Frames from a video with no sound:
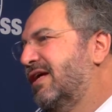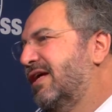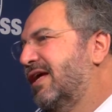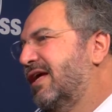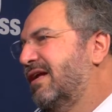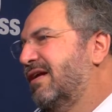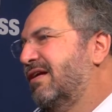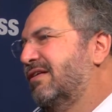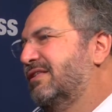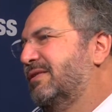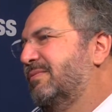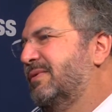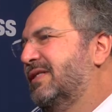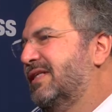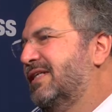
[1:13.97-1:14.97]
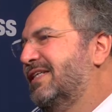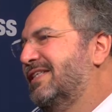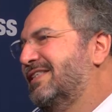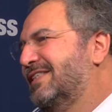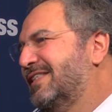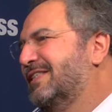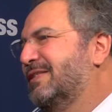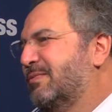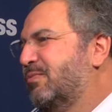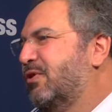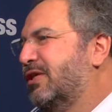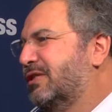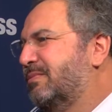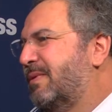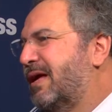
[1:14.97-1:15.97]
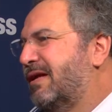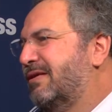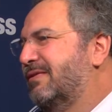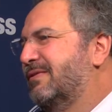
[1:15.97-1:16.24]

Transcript: and ultimately the system works better.